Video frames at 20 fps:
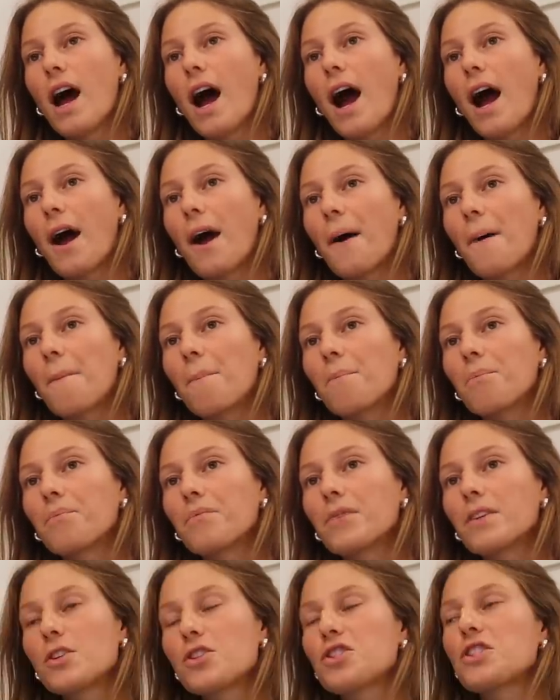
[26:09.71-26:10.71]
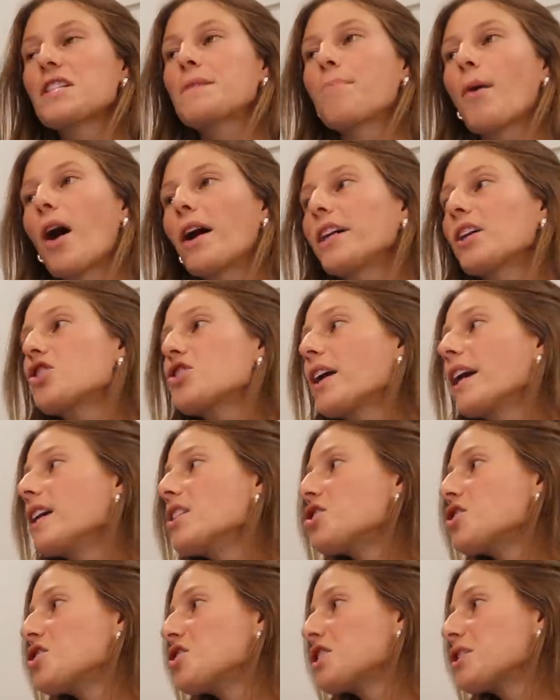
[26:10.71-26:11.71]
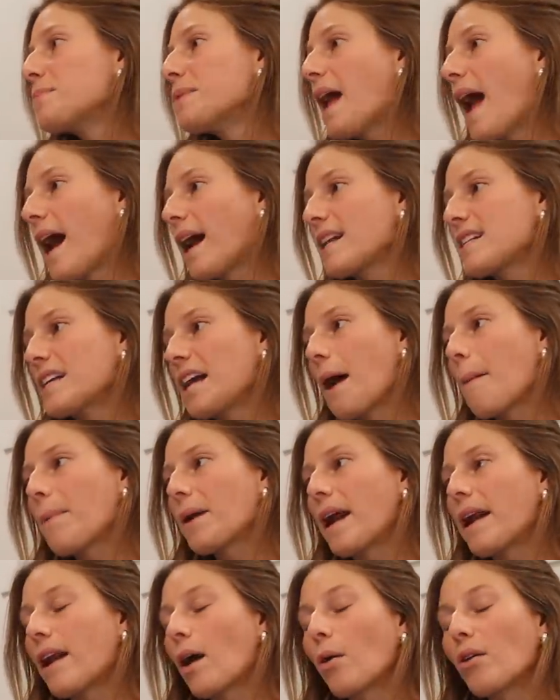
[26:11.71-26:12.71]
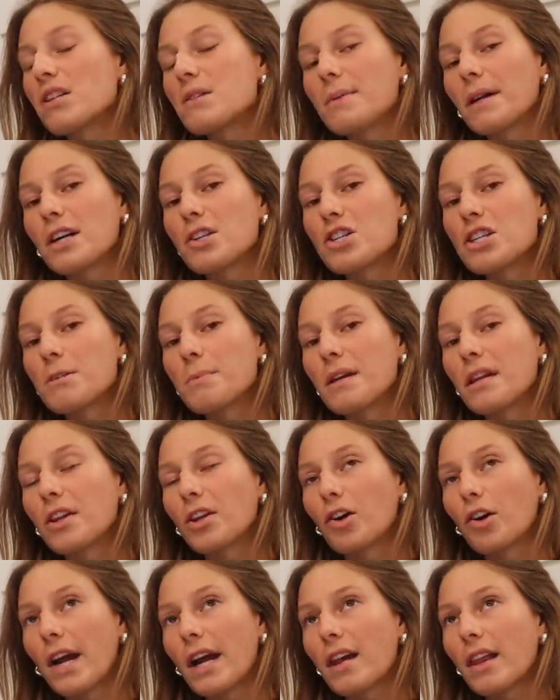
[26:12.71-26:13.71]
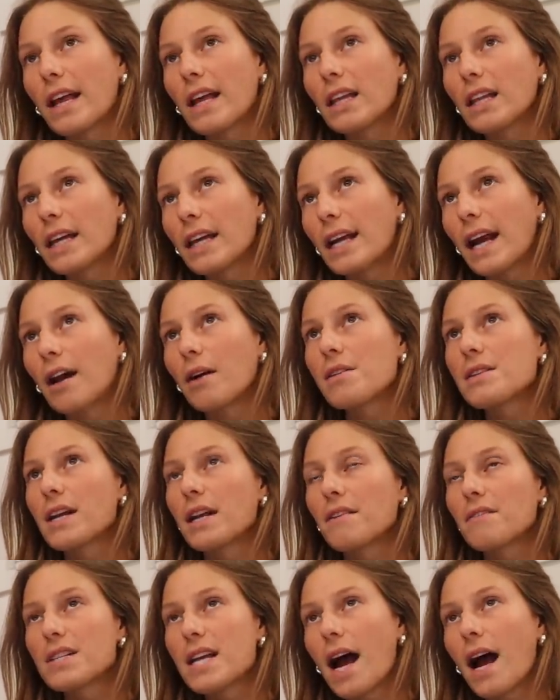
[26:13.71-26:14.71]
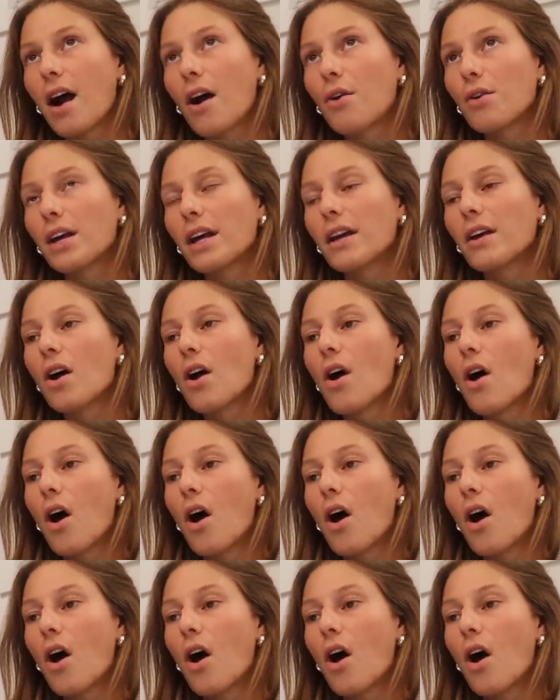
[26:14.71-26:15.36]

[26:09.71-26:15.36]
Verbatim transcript: Um, she's potty trained. She's just been acting up, and I know it's because she's been in the crate lately, and I was out of town and